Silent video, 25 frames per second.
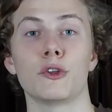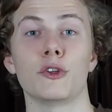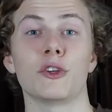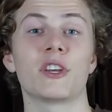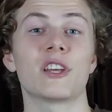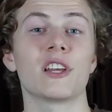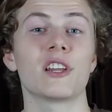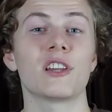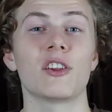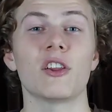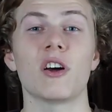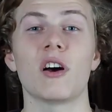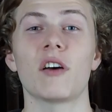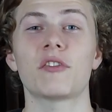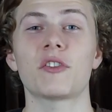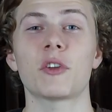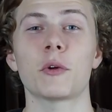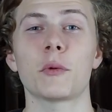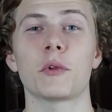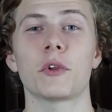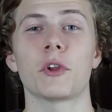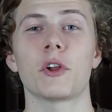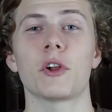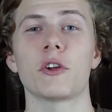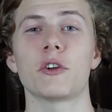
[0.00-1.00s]
you can get a lifetime
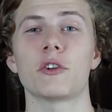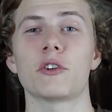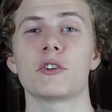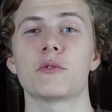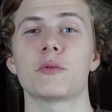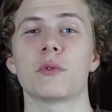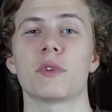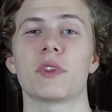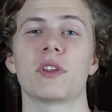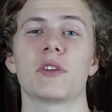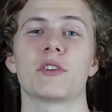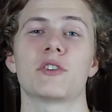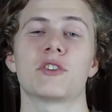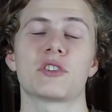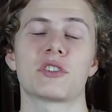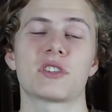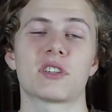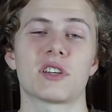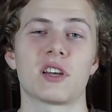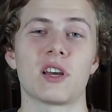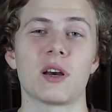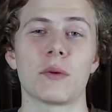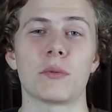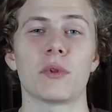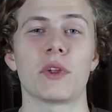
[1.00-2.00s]
of knowledge with uh, just a
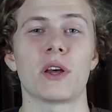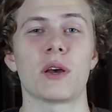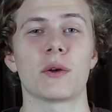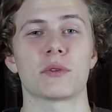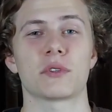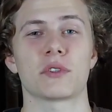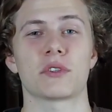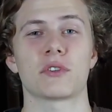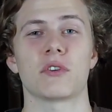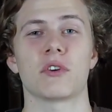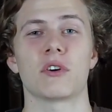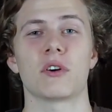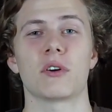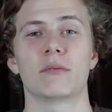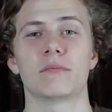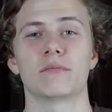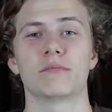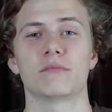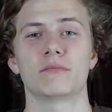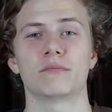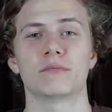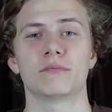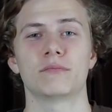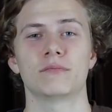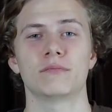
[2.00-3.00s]
couple hours of time.
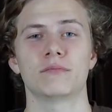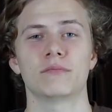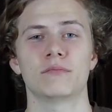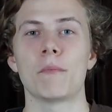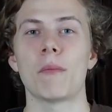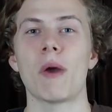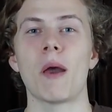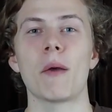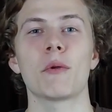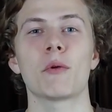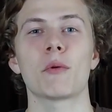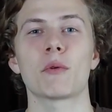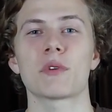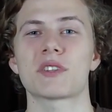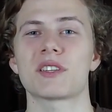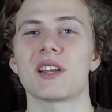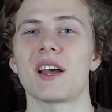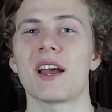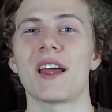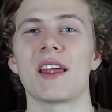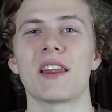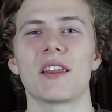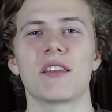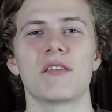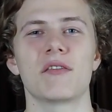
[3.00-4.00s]
Maybe you want to
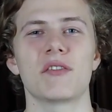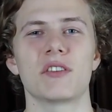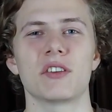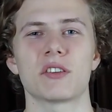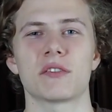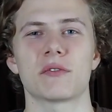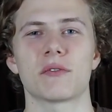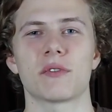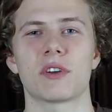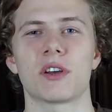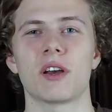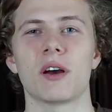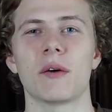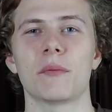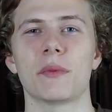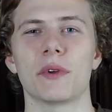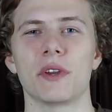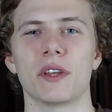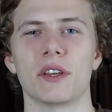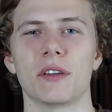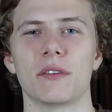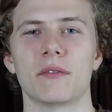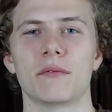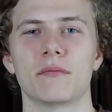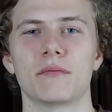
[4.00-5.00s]
start editing videos for a
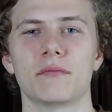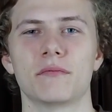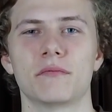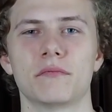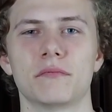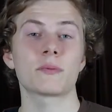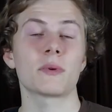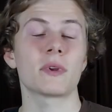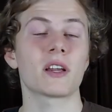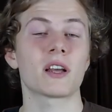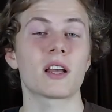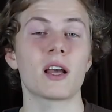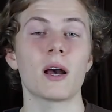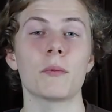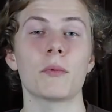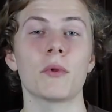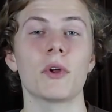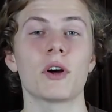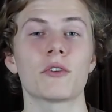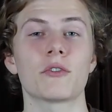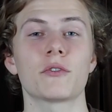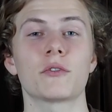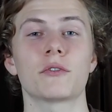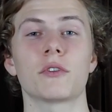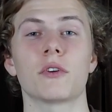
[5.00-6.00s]
company. Spend a couple
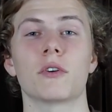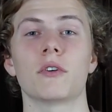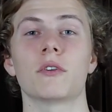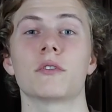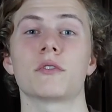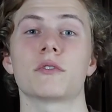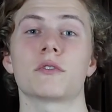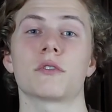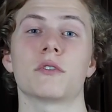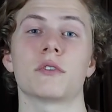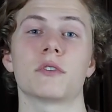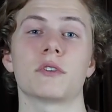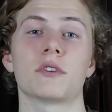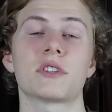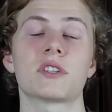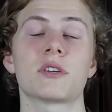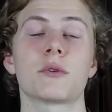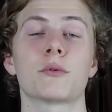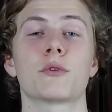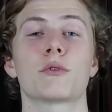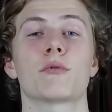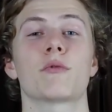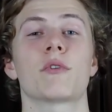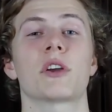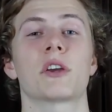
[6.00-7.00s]
hundred dollars on
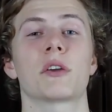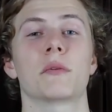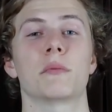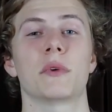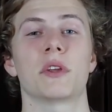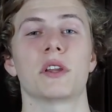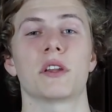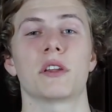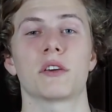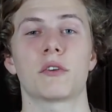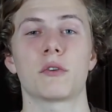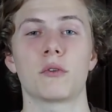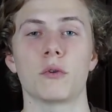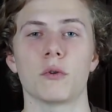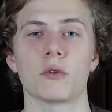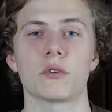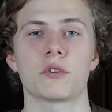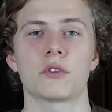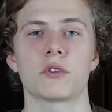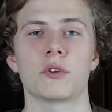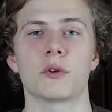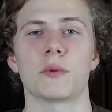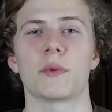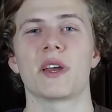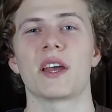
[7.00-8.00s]
someone who recommended a
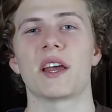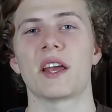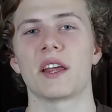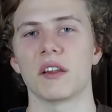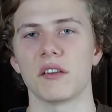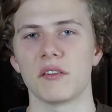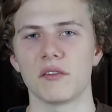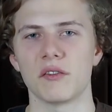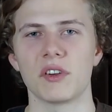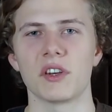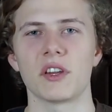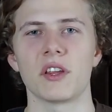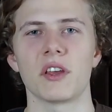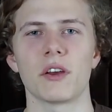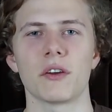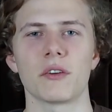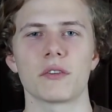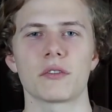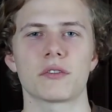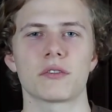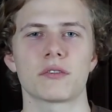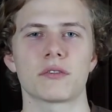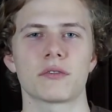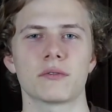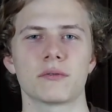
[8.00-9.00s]
course to you about editing
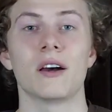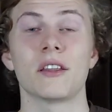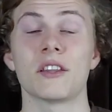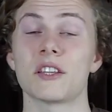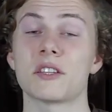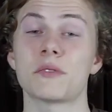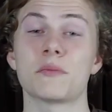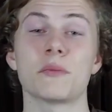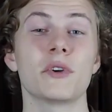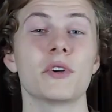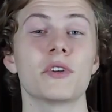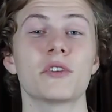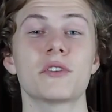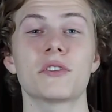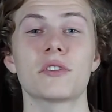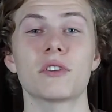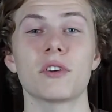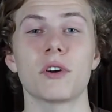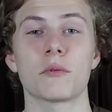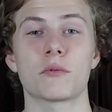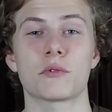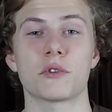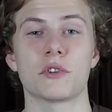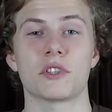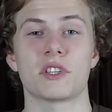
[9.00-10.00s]
videos. There's millions of
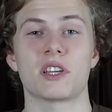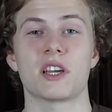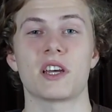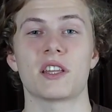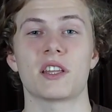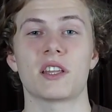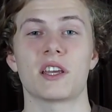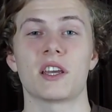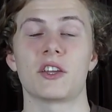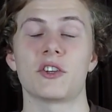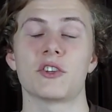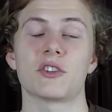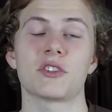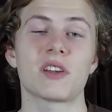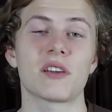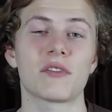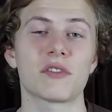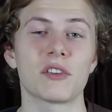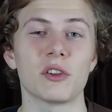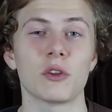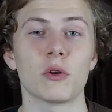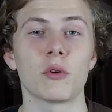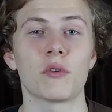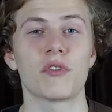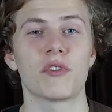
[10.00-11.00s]
options out there, you just have
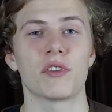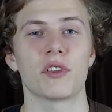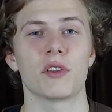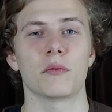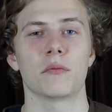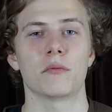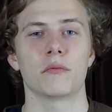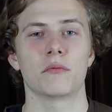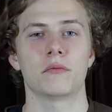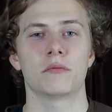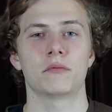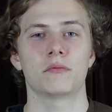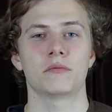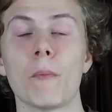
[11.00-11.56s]
to look for them.